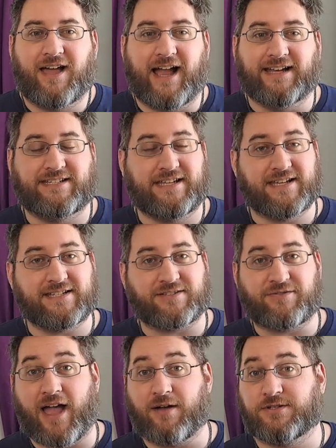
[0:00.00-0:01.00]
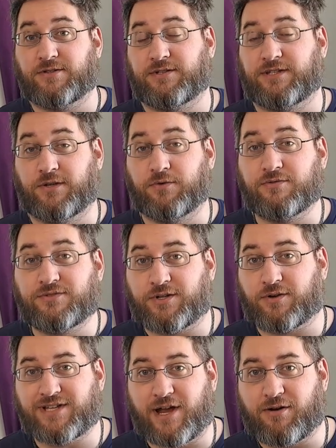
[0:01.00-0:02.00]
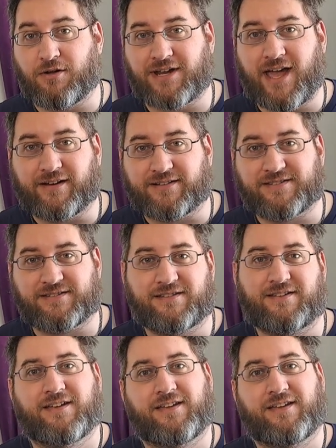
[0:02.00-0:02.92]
ideas of how to use your tarot decks,